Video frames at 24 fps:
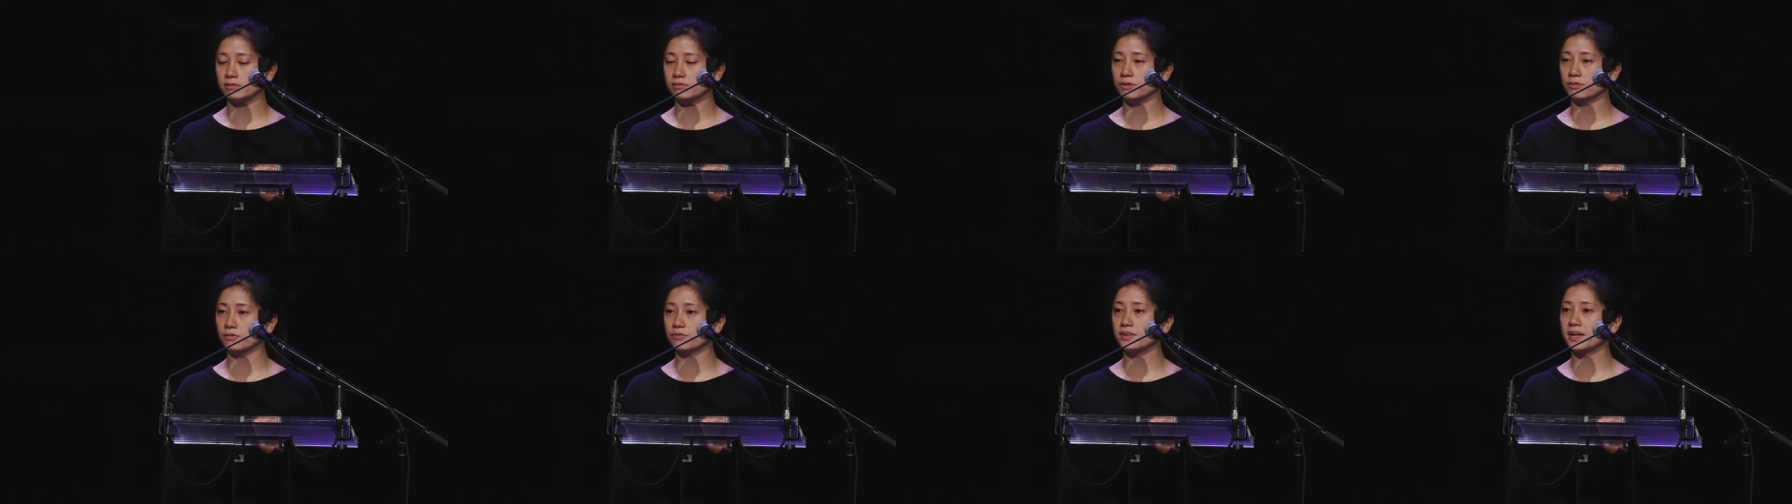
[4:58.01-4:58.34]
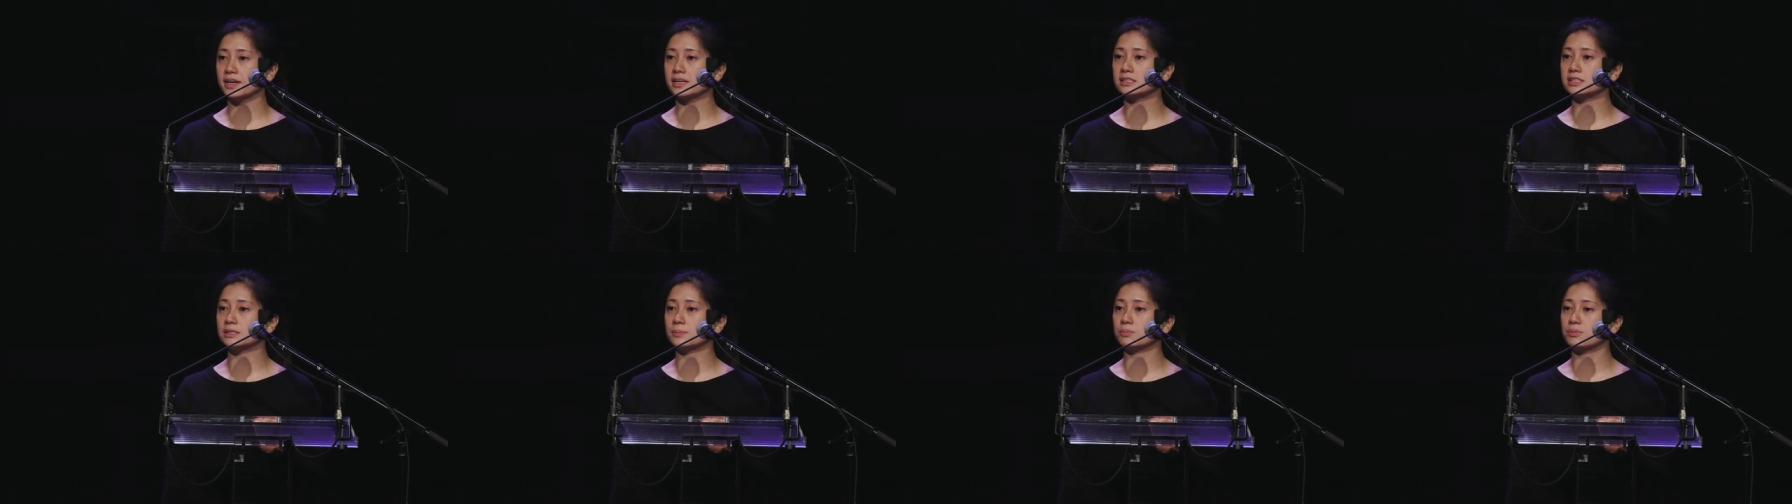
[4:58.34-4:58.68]

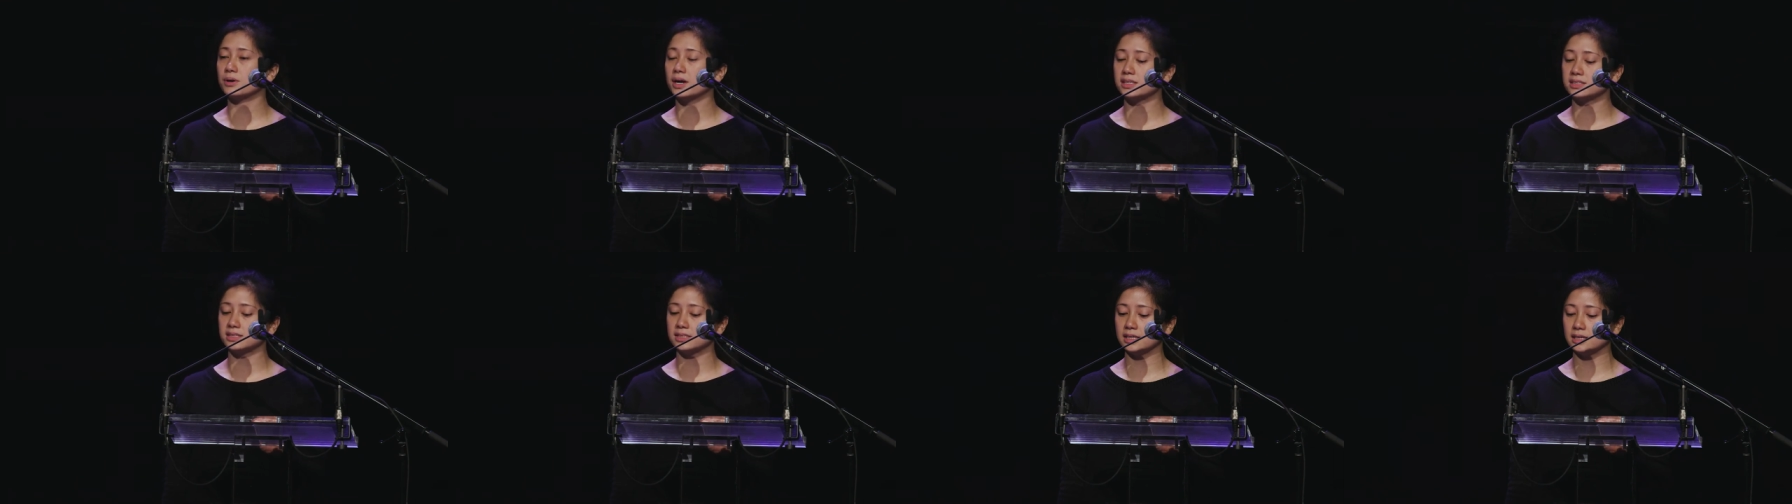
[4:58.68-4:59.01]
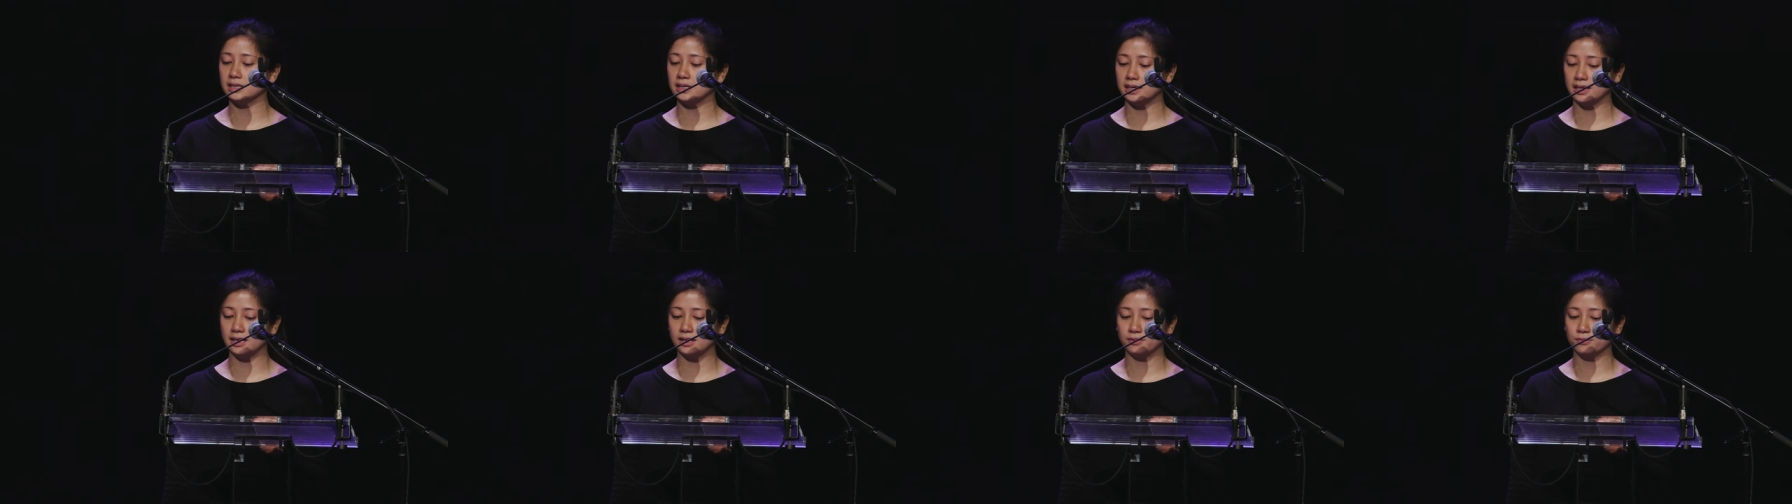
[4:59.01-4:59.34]
reflects the
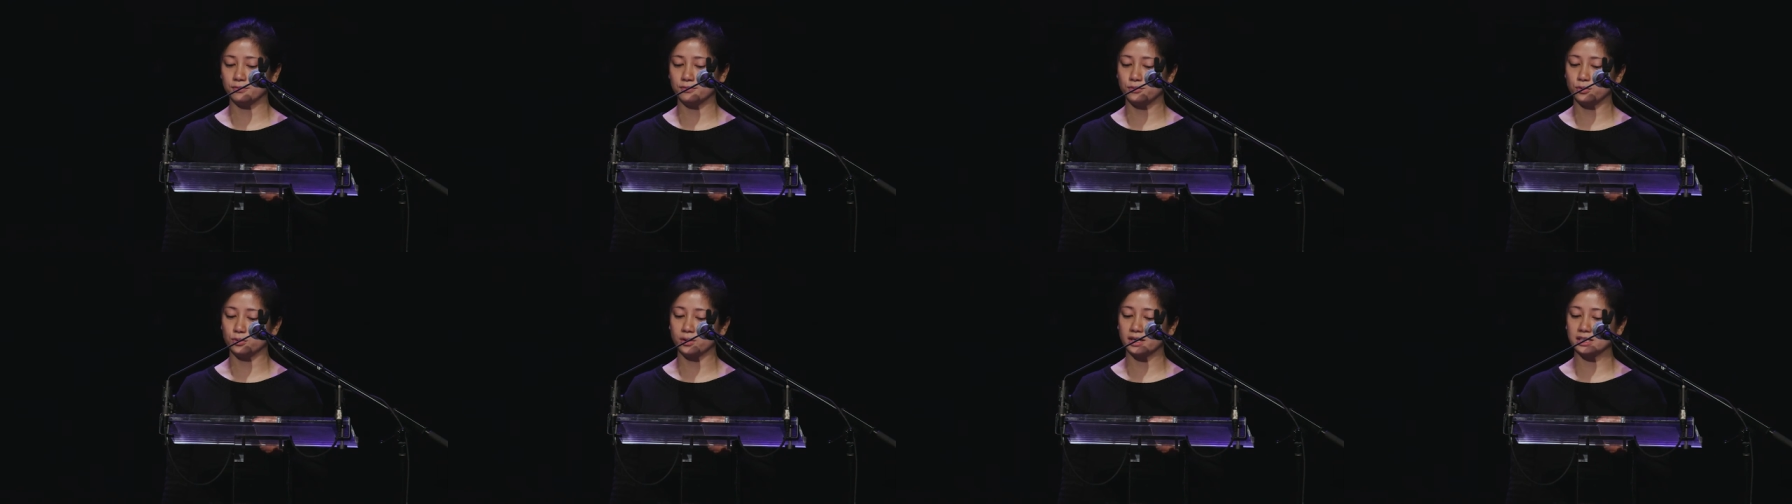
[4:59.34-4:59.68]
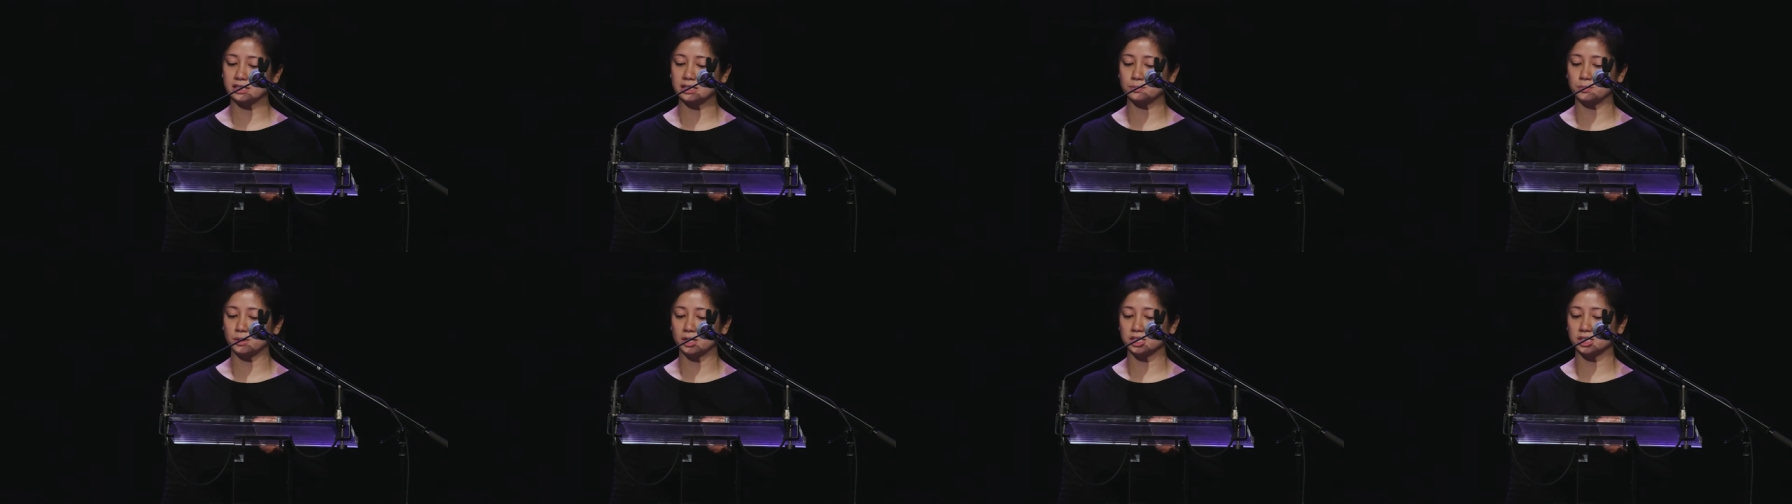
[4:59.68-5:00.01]
pressing need for
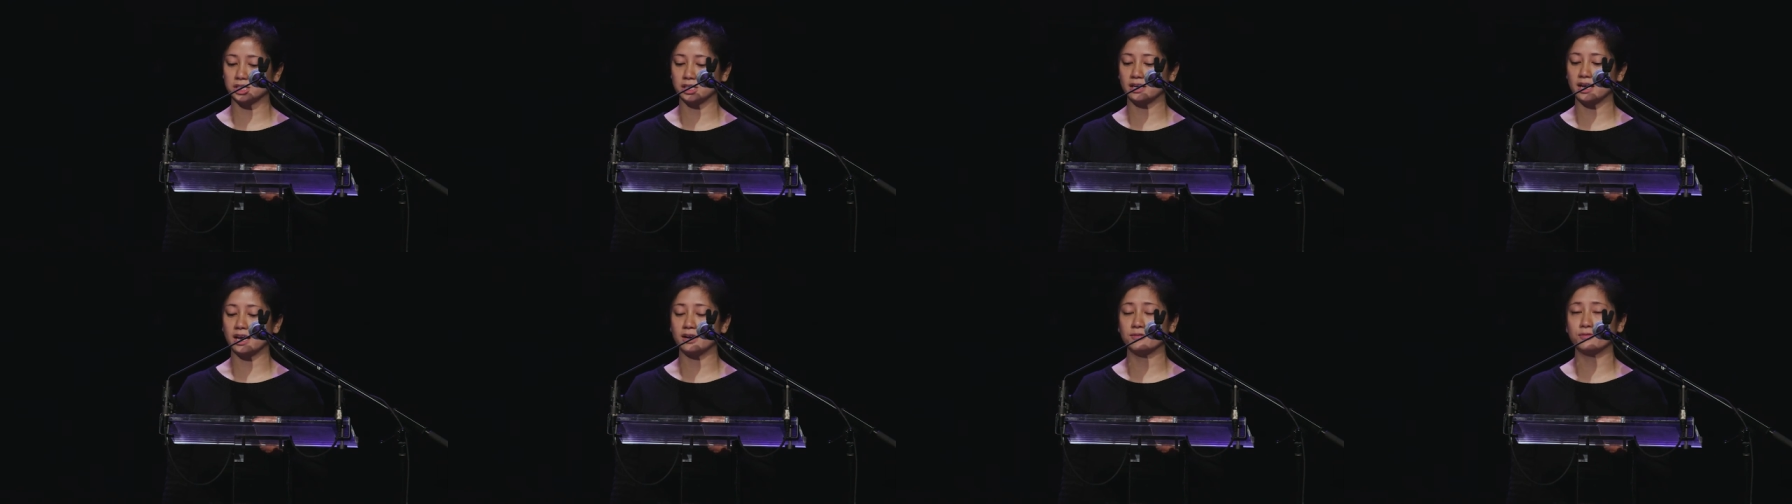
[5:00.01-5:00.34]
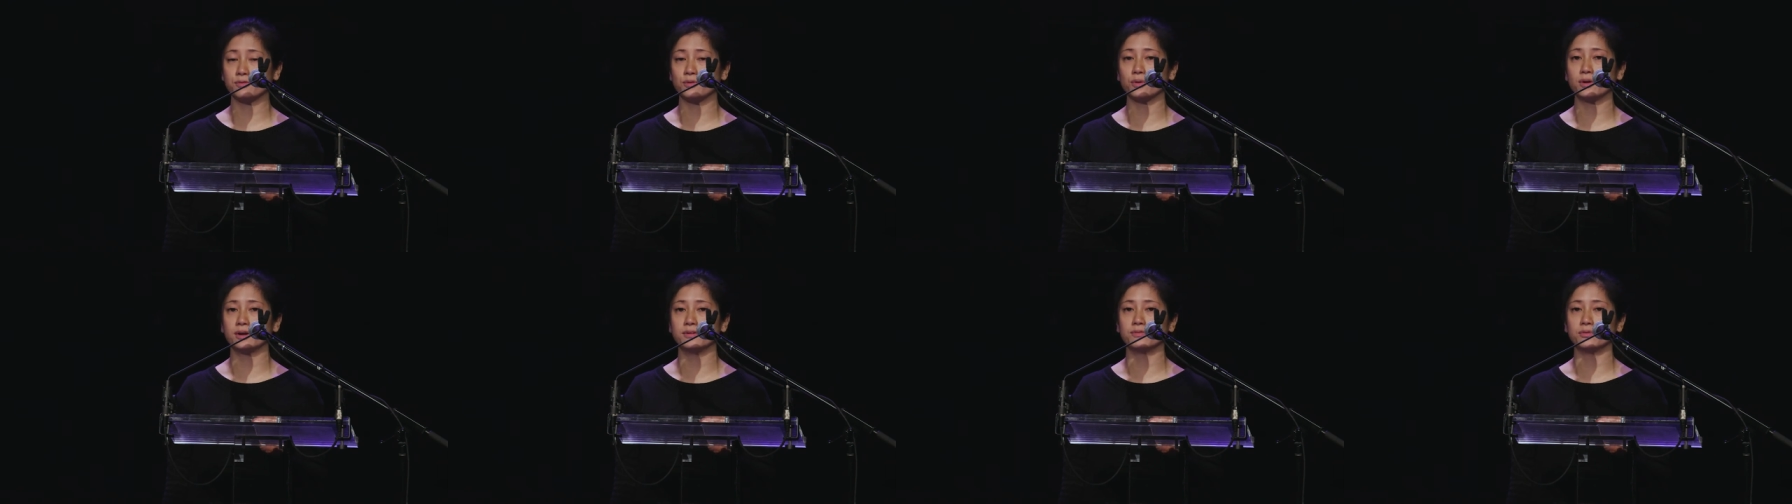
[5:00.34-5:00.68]
expression and
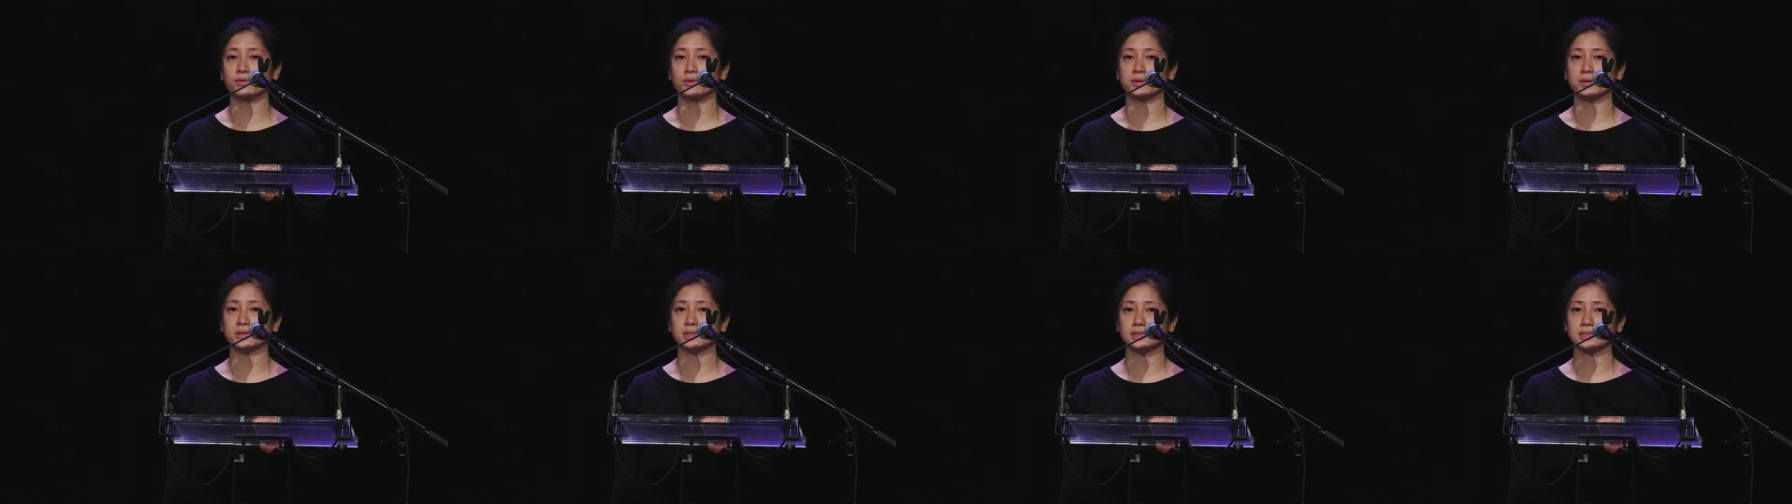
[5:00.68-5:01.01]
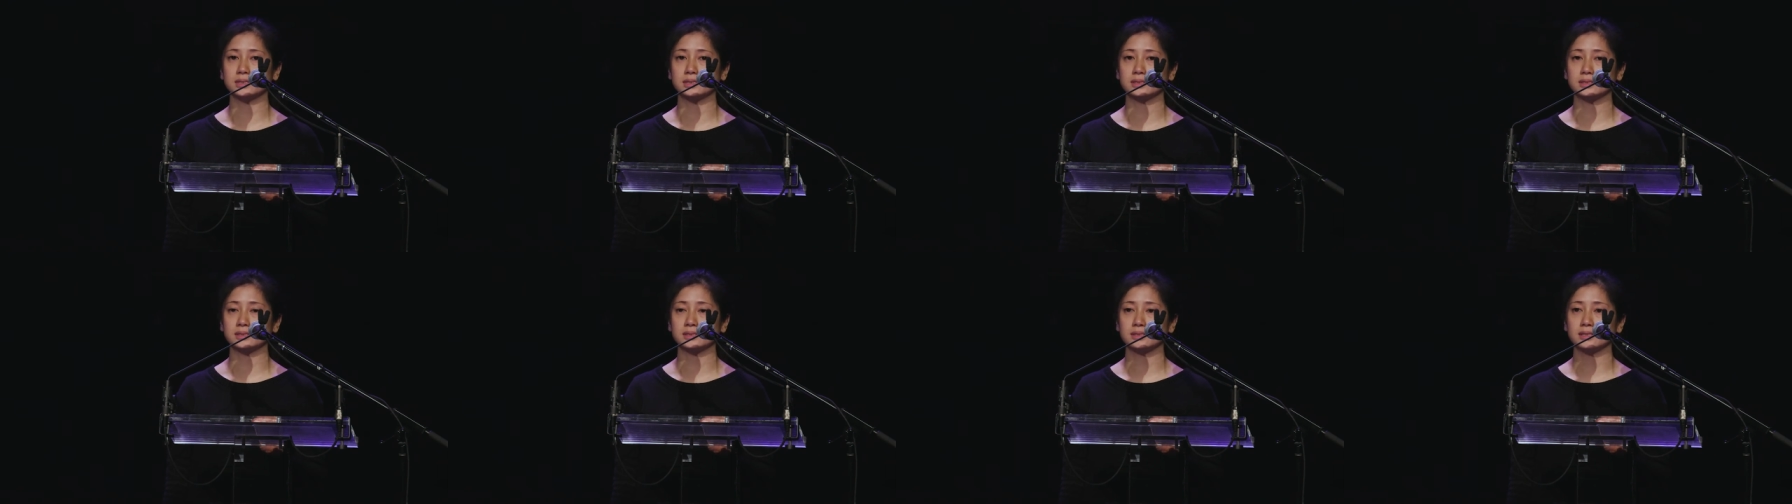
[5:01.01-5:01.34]
for a voice.